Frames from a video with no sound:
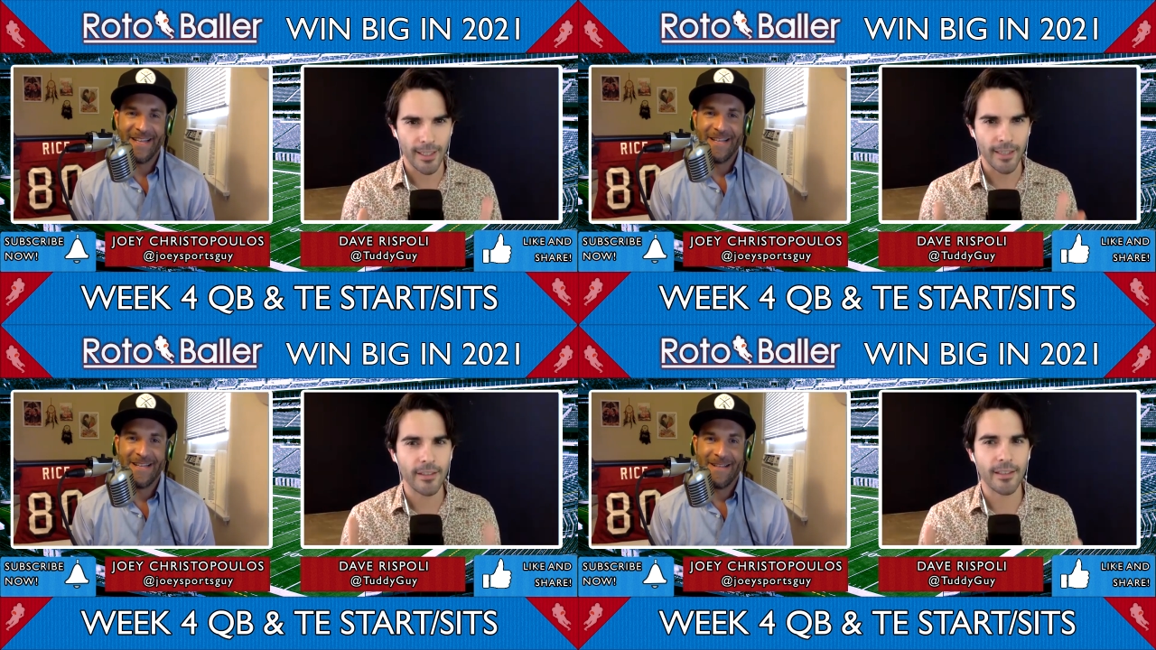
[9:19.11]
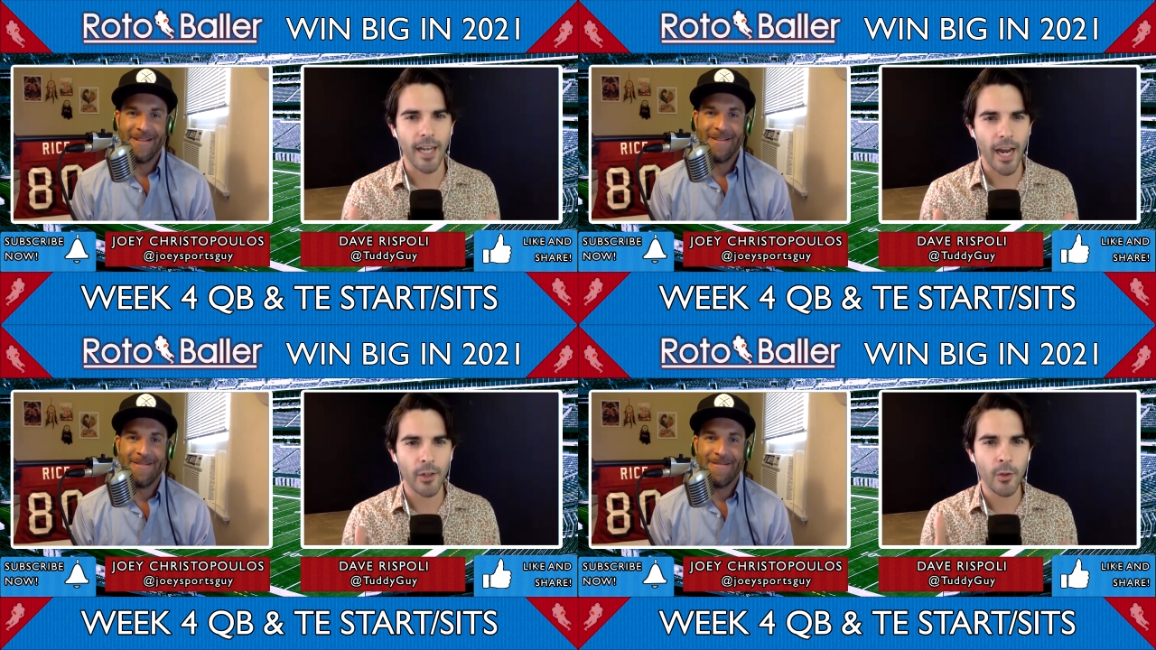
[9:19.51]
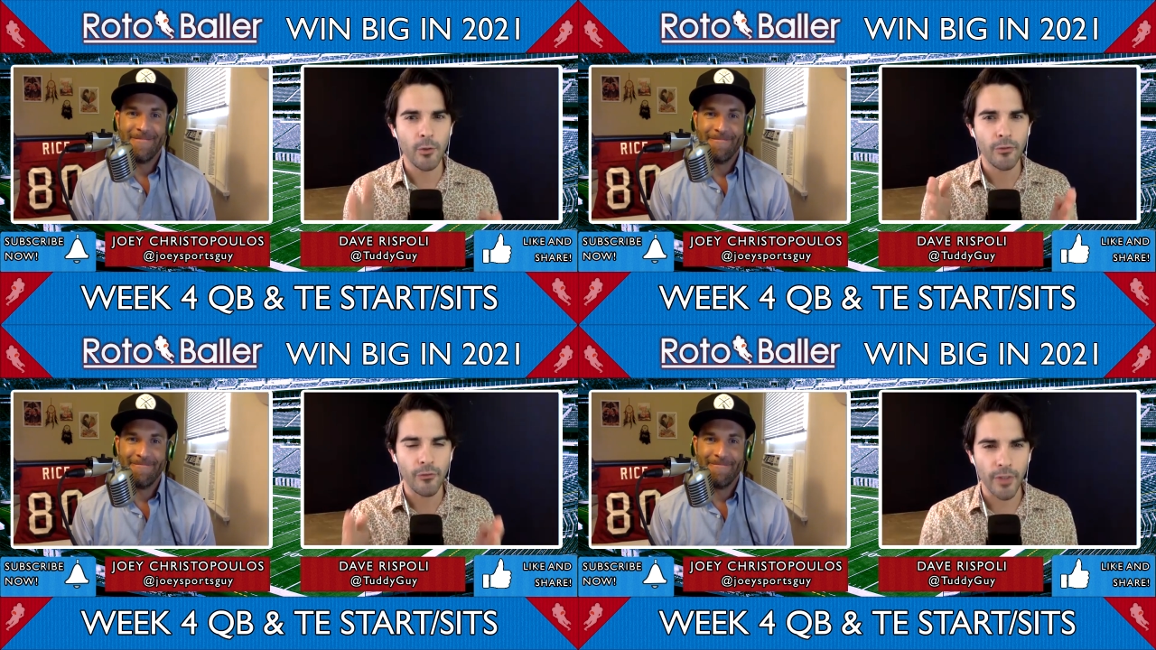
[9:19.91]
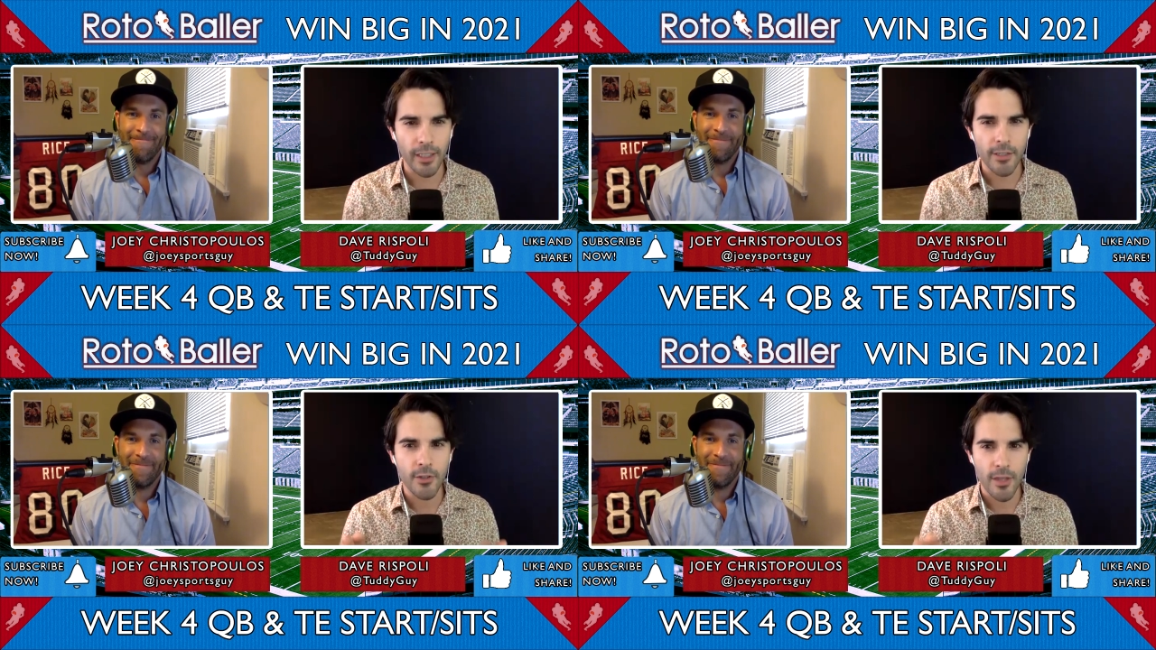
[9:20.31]
Speaker 1: is a guy who
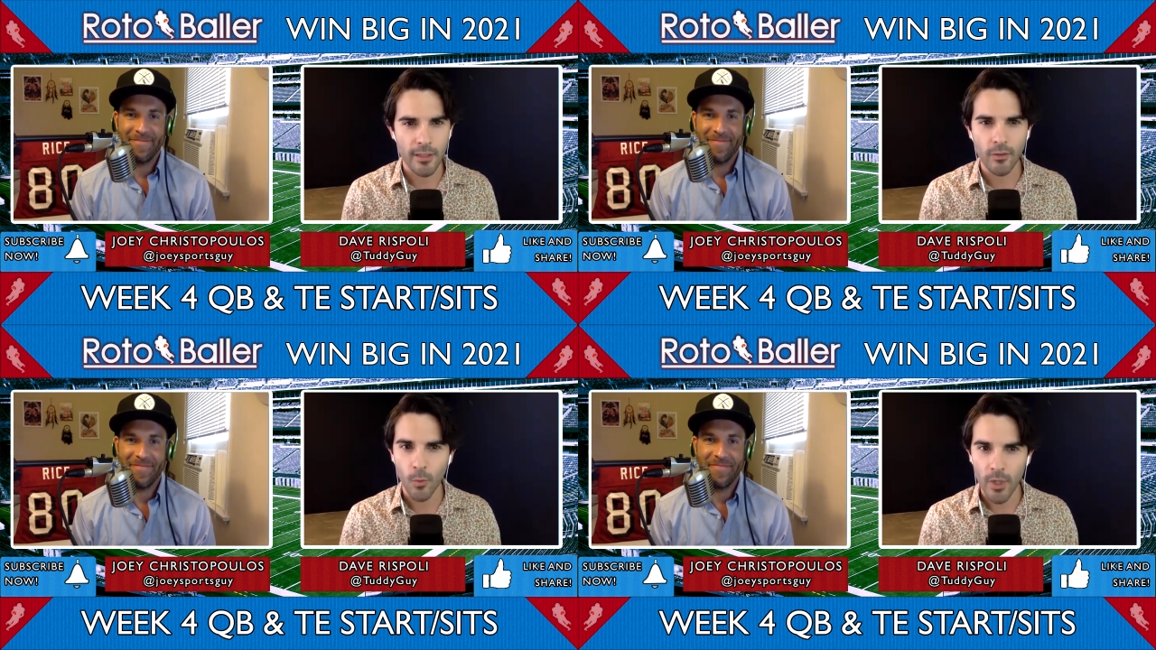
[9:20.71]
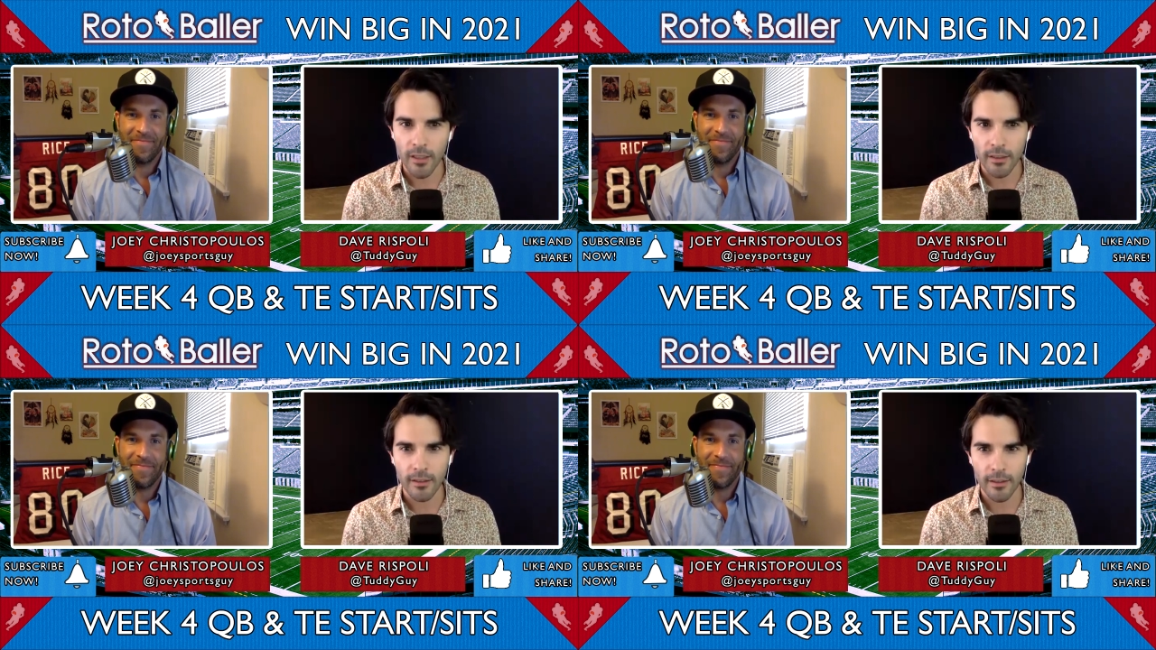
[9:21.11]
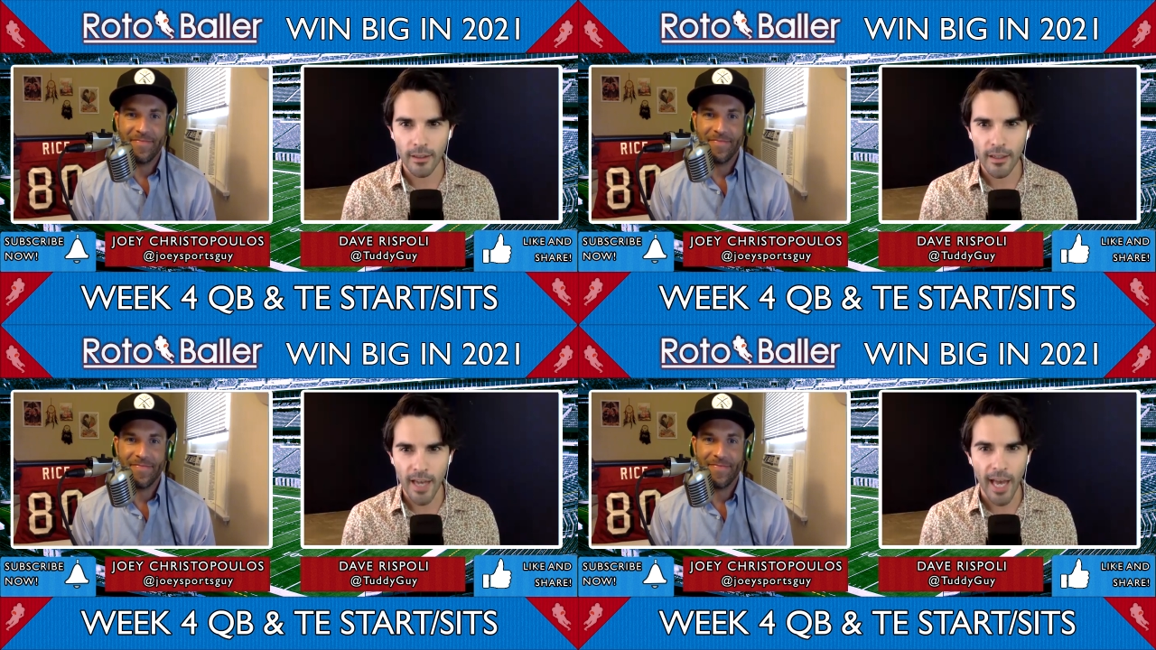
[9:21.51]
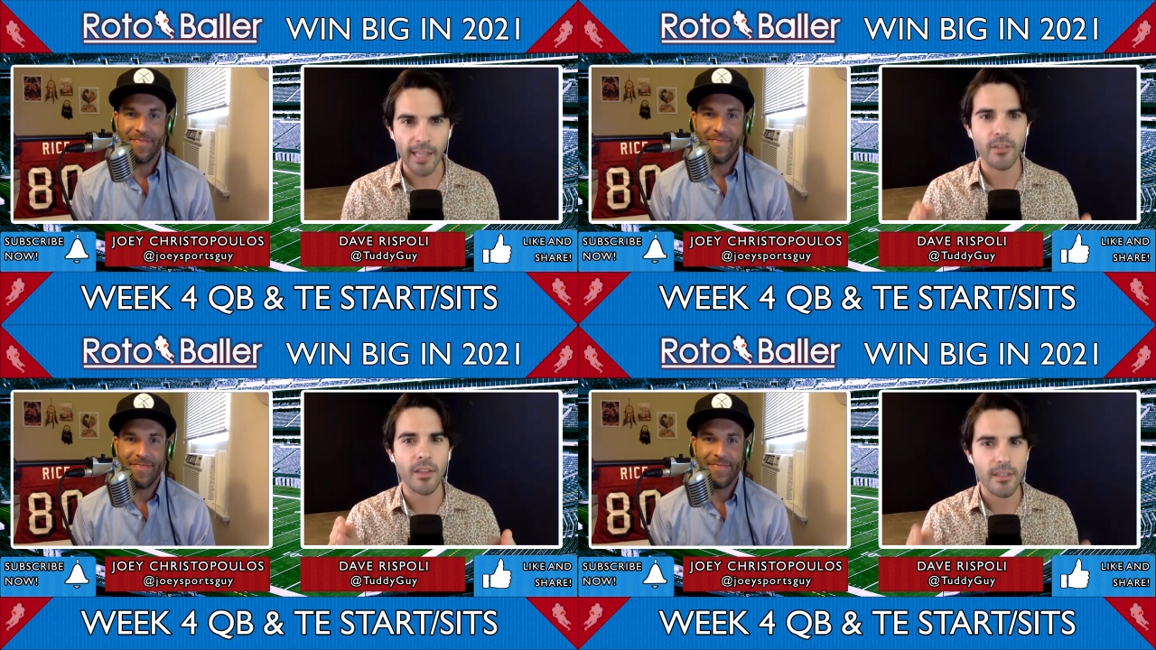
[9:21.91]
finished this week
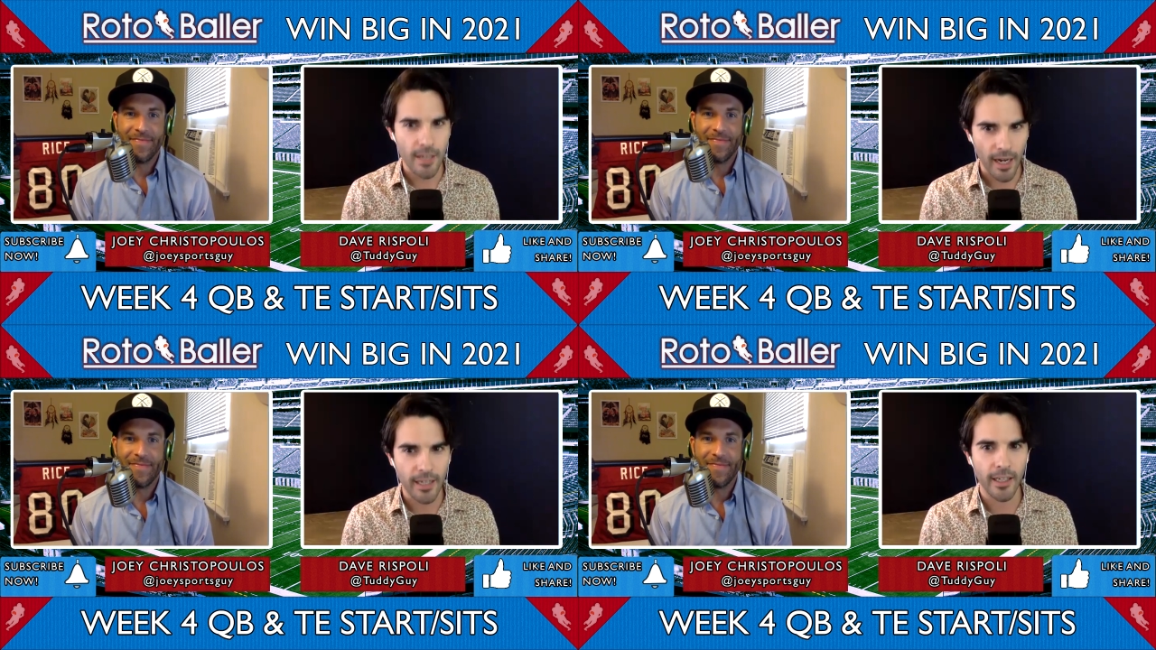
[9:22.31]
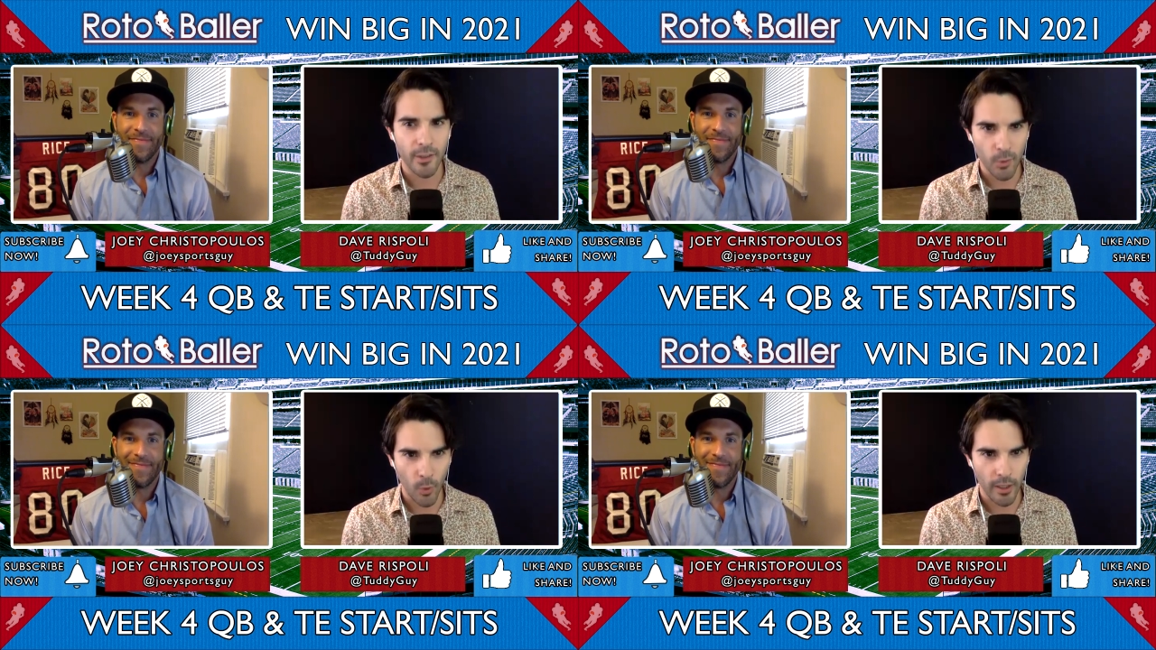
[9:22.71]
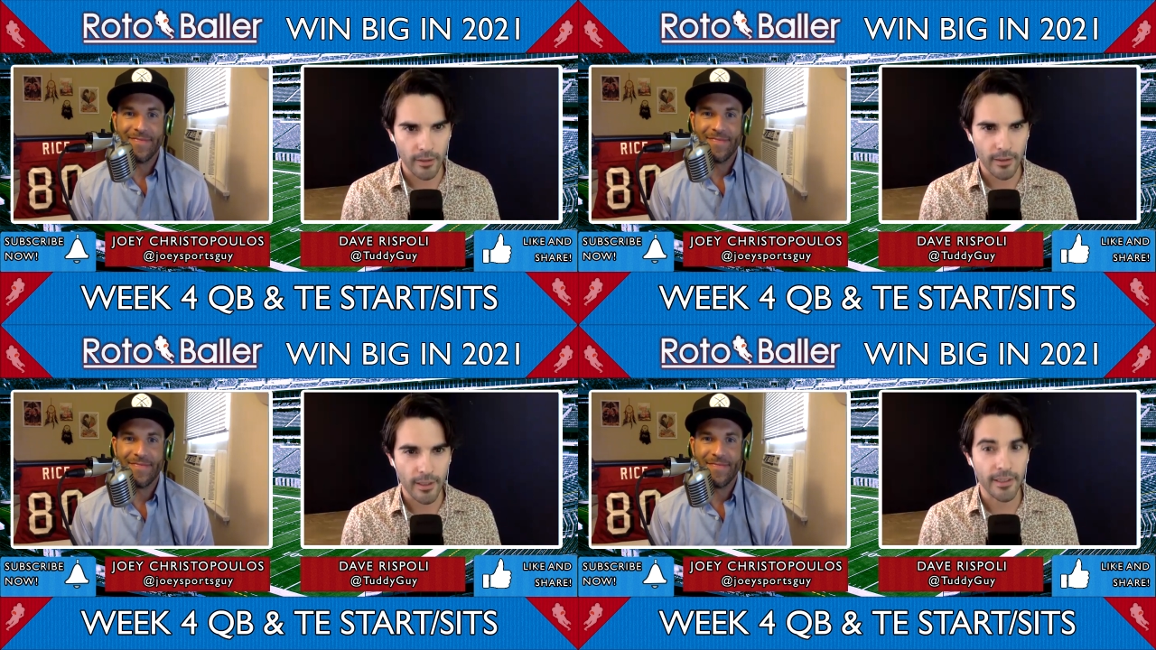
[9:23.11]
as the tight end one,